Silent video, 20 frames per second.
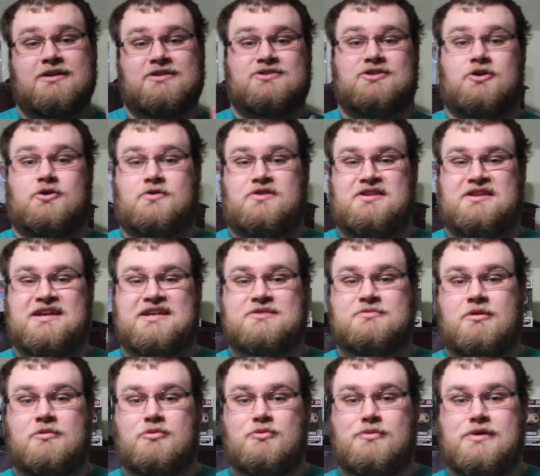So the
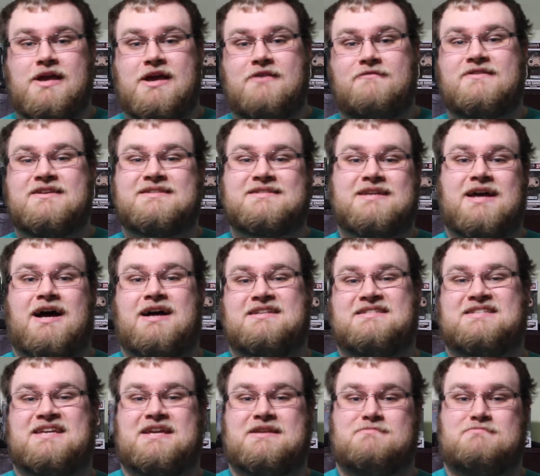next problem we have is
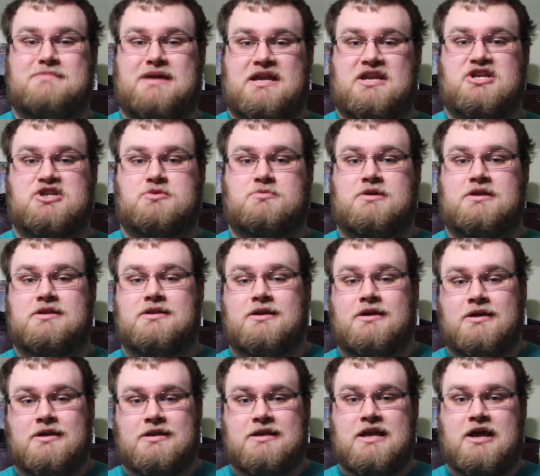content management.
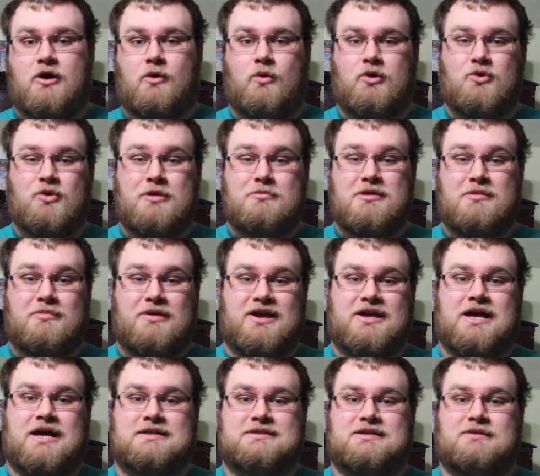Now, what do I mean by
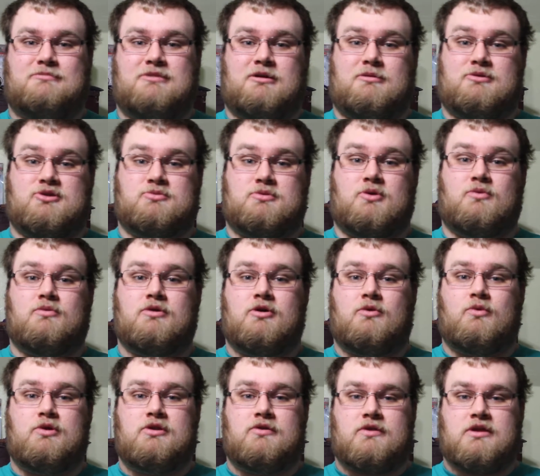content management?
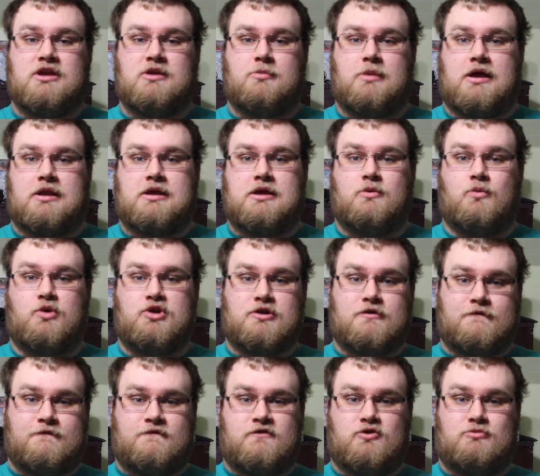Well, when you think about it, when
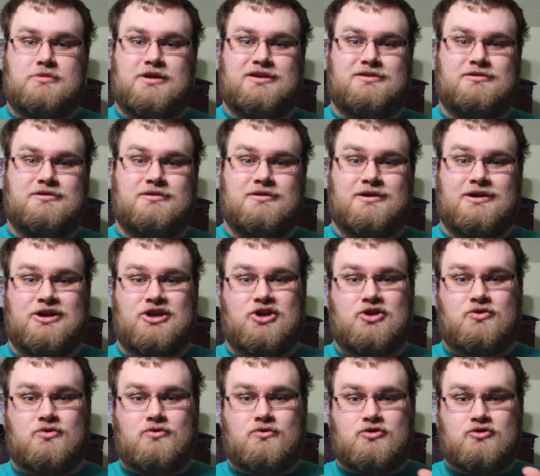you're filming,
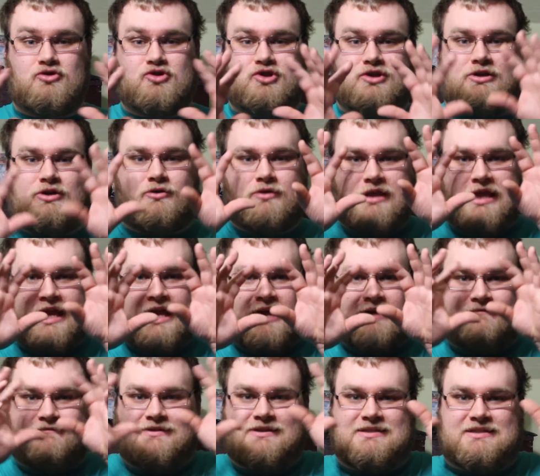you usually only
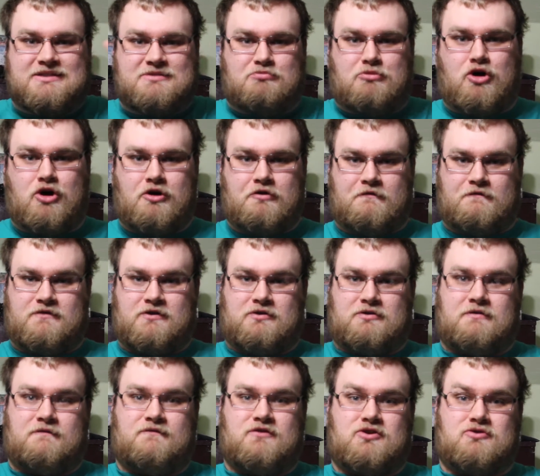have this small
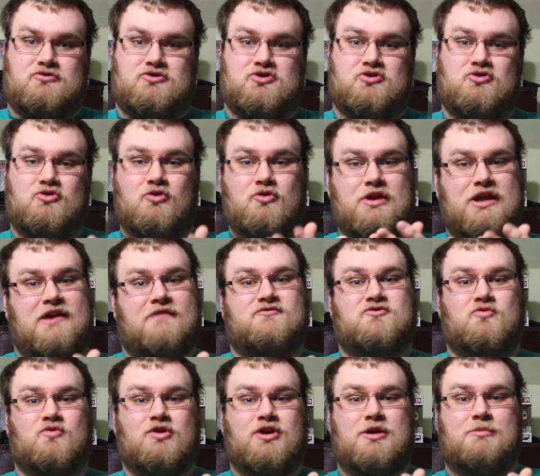field of view, so you only have
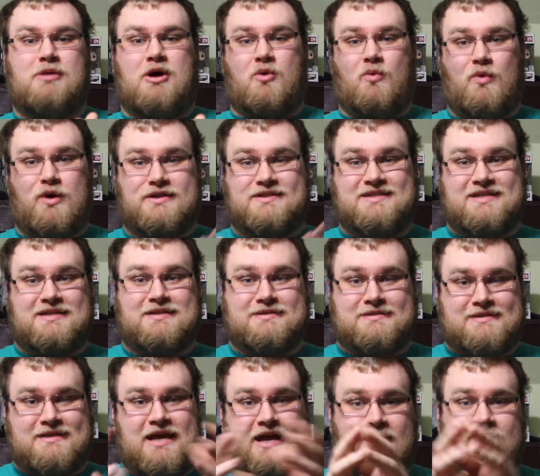to worry about what's
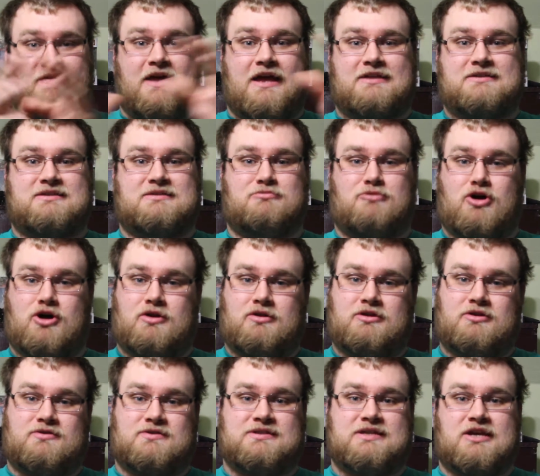inside that small
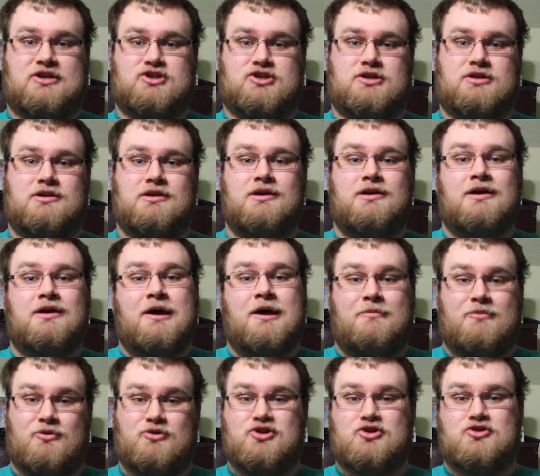little section.
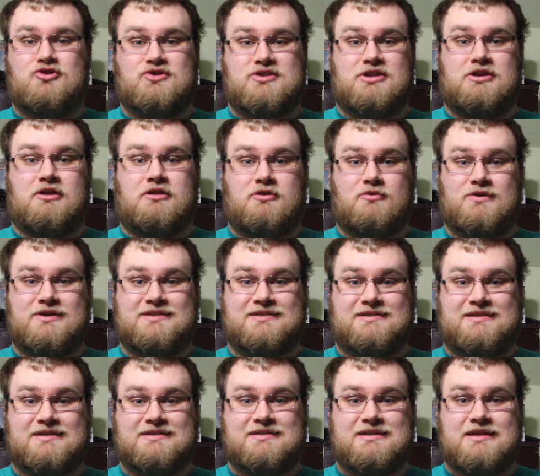But when you're using a
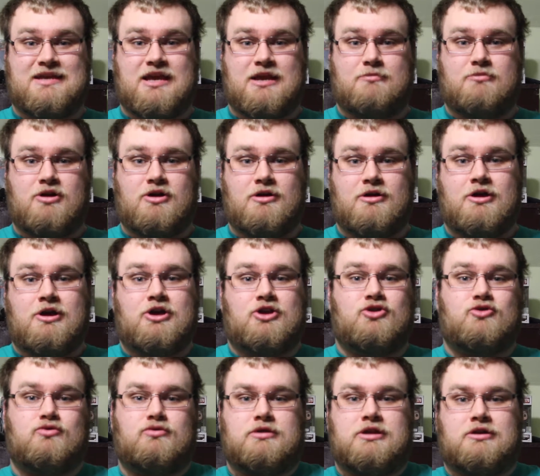360 camera,
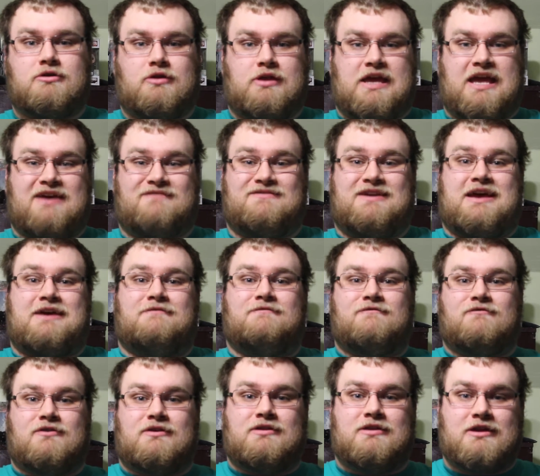you literally have
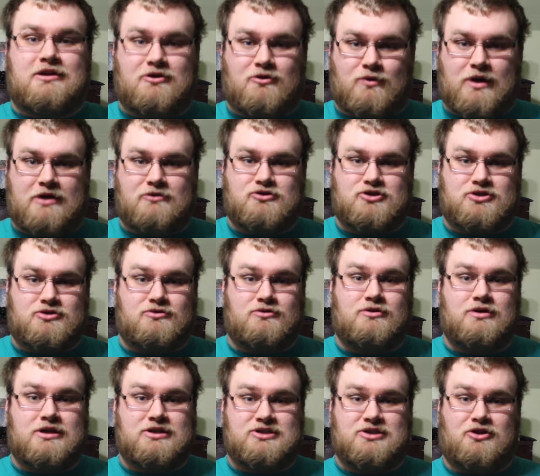everything around you
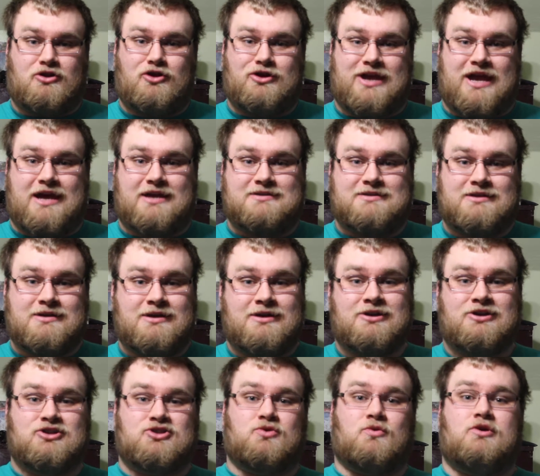to look at.
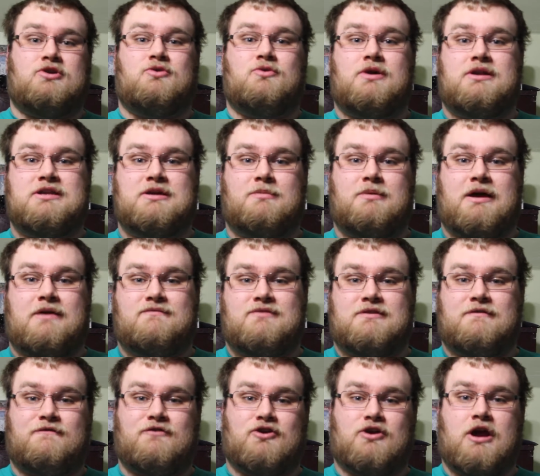So what you end up
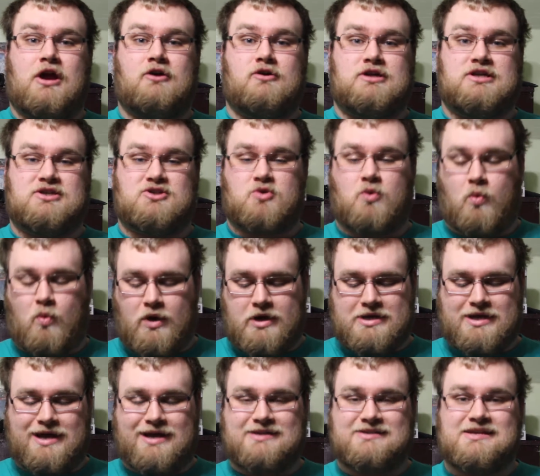having to figure out is
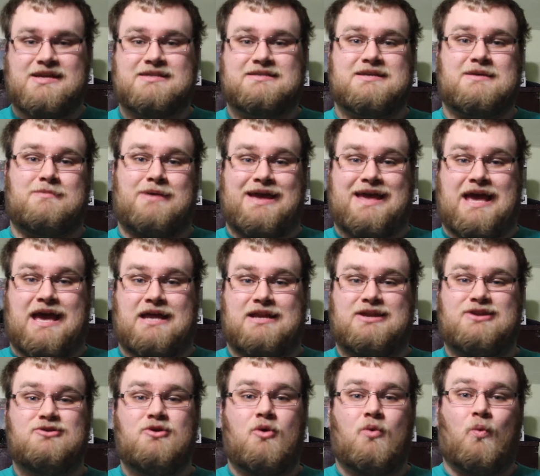what content am I
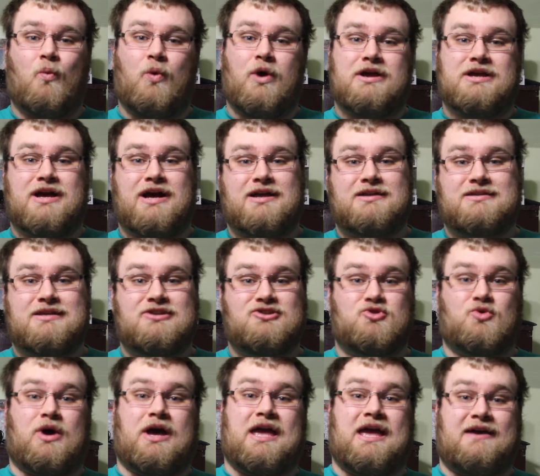adding? What
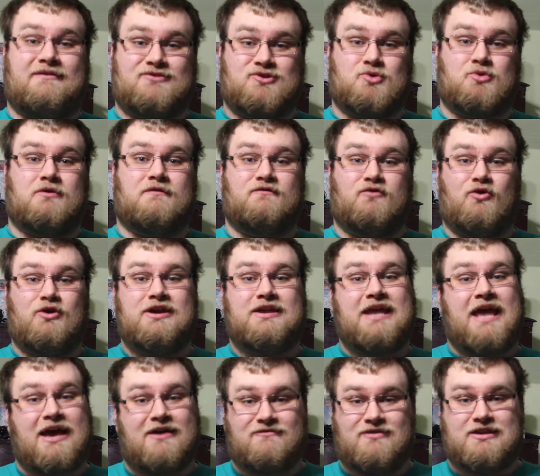content do I have to
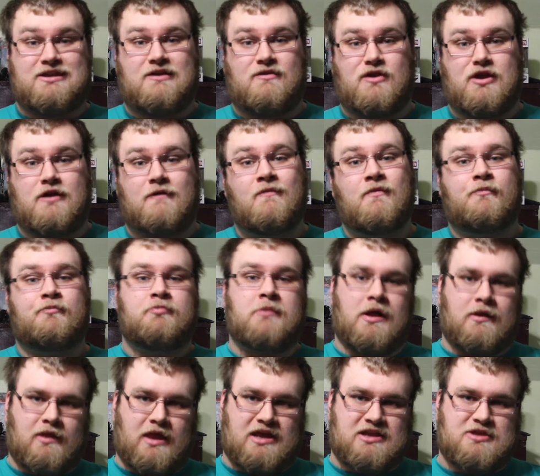avoid having in there,
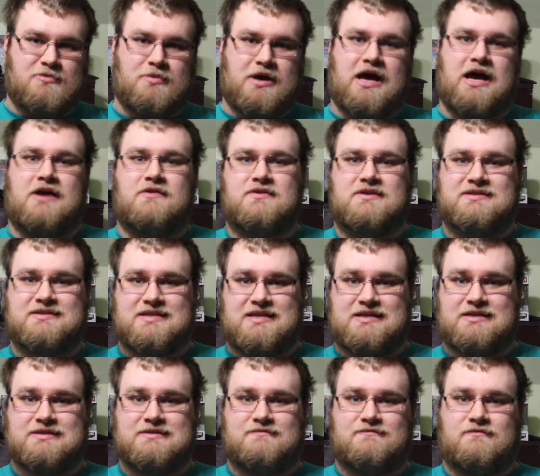like the behind the
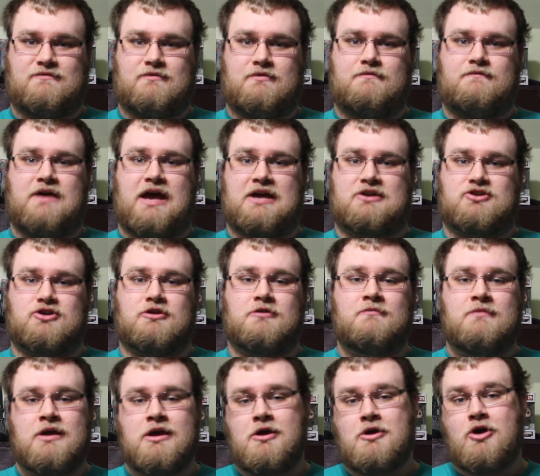scenes factor?